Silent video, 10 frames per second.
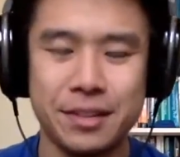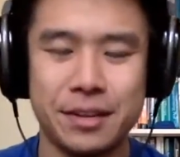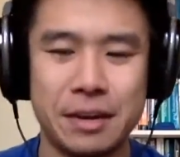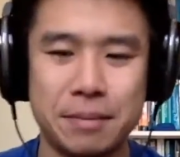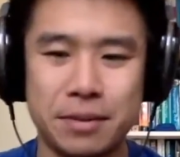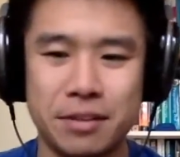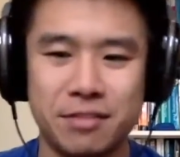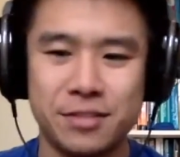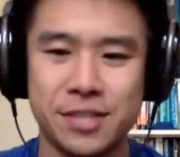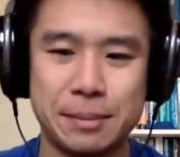the number of
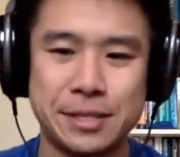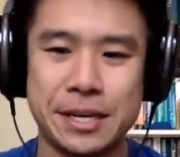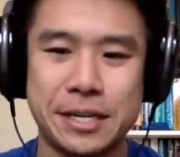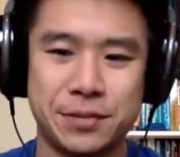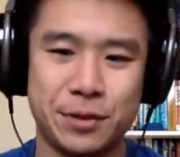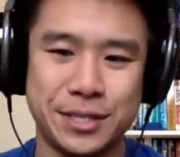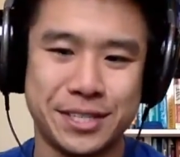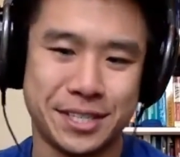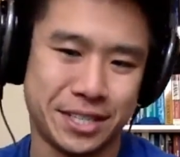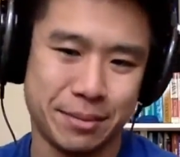simultaneous voices,
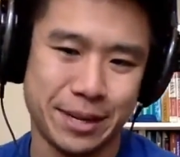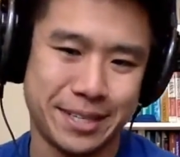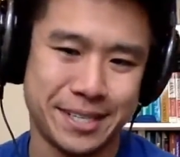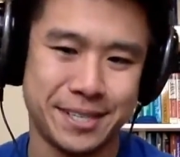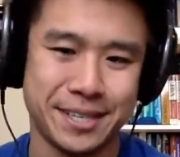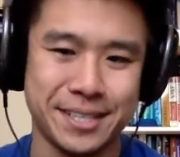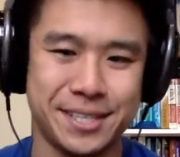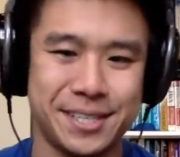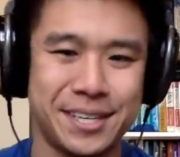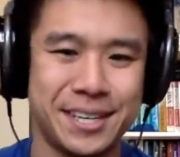is limited to
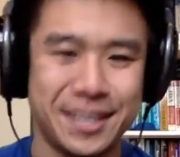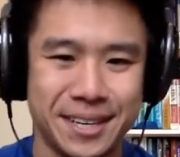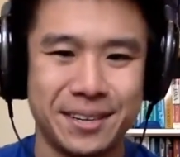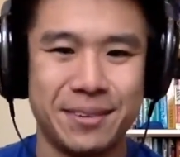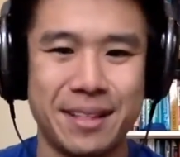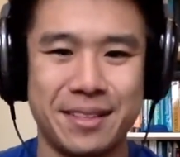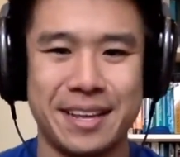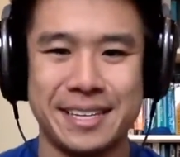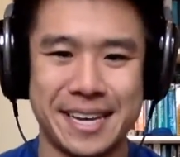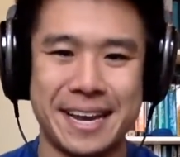6 rather
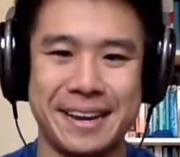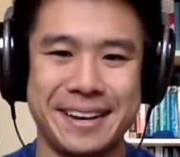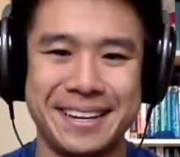than 10.